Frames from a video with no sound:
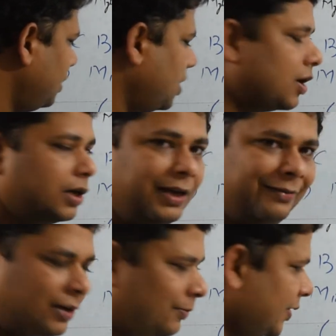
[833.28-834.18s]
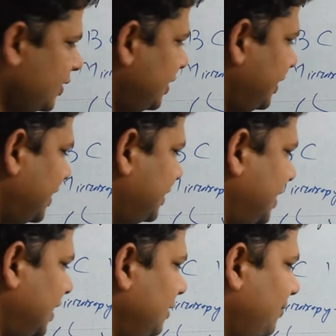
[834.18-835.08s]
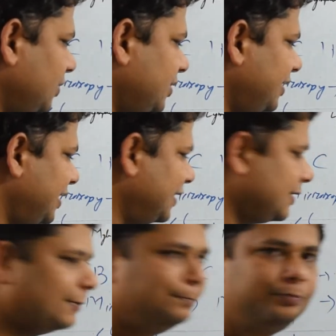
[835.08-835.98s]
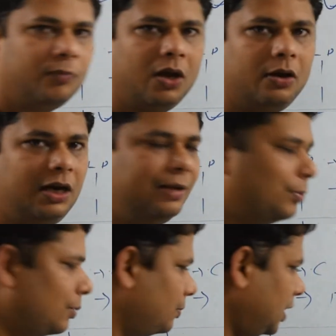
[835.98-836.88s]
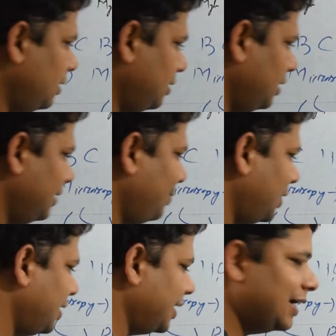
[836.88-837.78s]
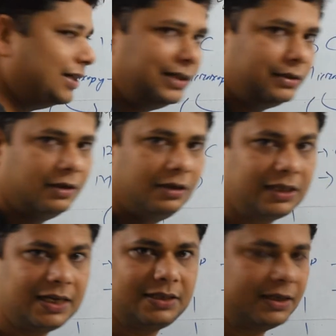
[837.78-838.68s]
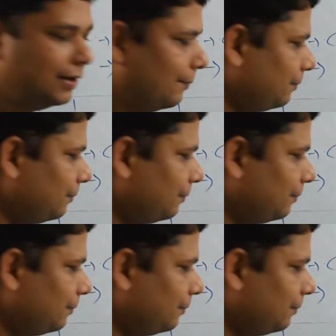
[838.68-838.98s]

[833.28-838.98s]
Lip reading: or liver function test, kidney function test, or lymphoid organ test.